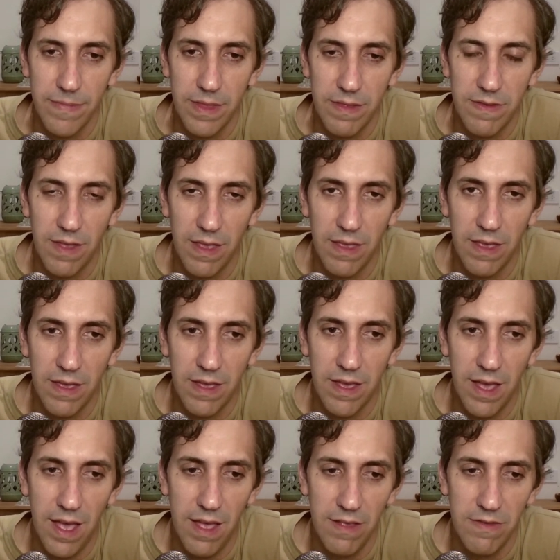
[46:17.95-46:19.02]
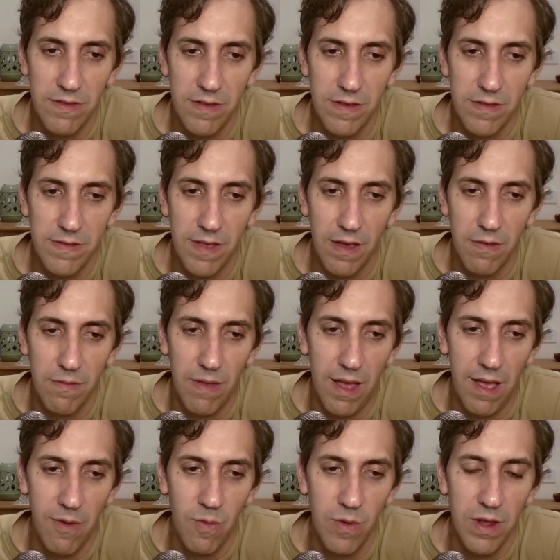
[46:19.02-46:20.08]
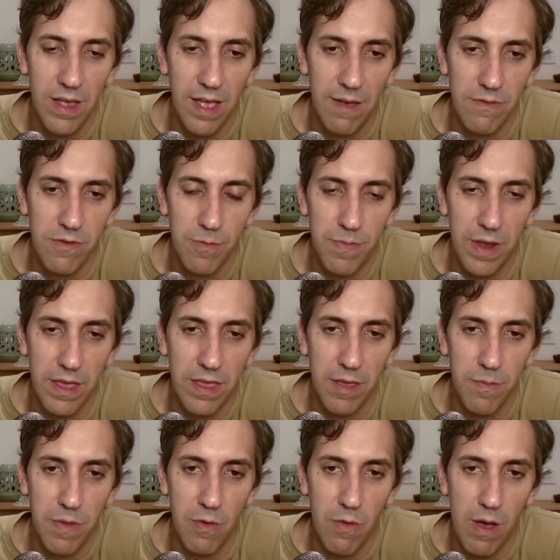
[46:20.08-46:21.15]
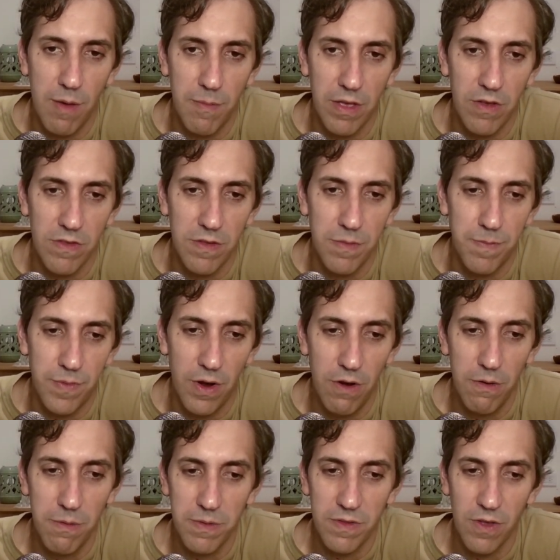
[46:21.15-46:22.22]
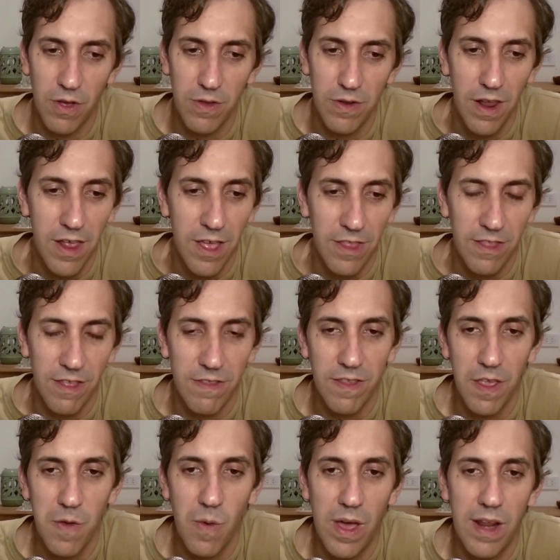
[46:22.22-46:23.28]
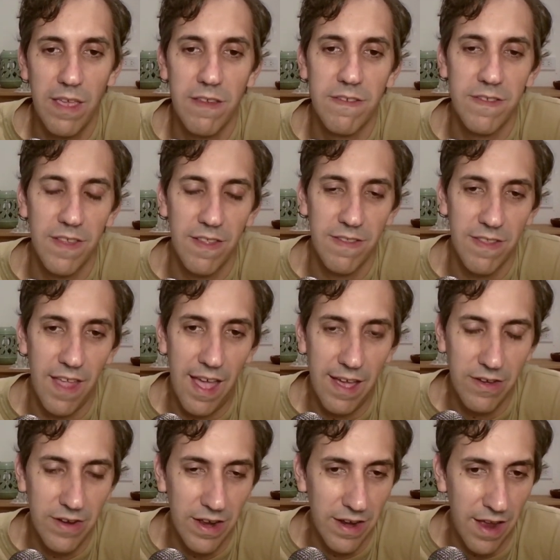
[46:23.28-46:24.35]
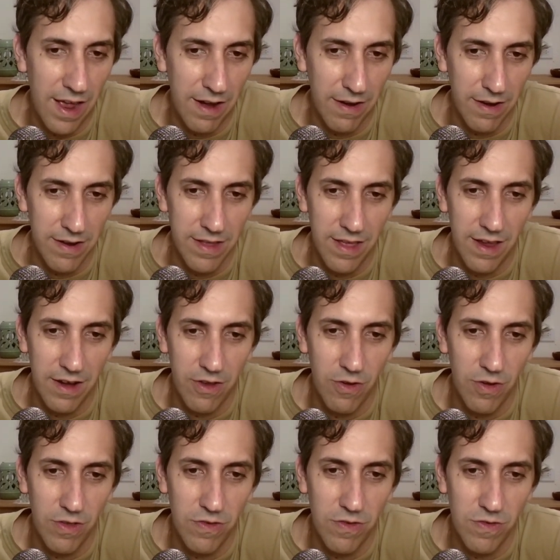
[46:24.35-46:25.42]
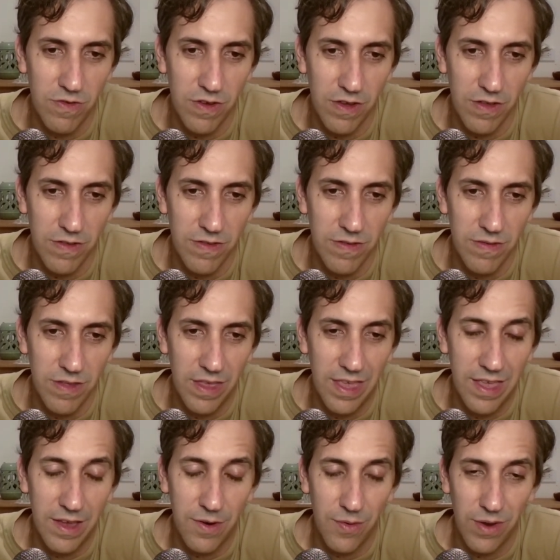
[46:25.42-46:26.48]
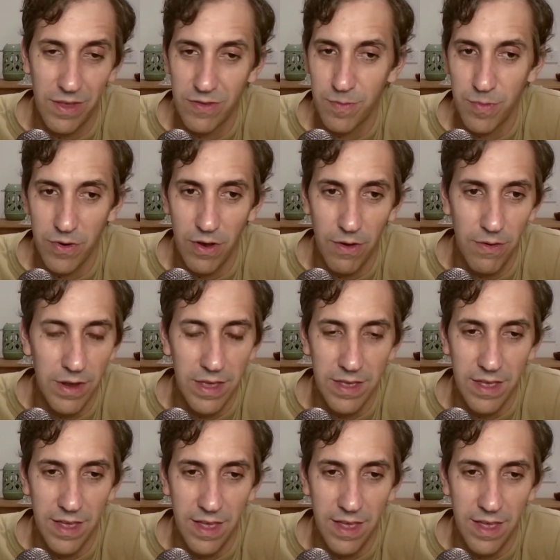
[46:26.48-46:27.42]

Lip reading: Let's say he castles. I will have to play king b1 because the problems on the c1 h6 diagonal are going to just increase probably.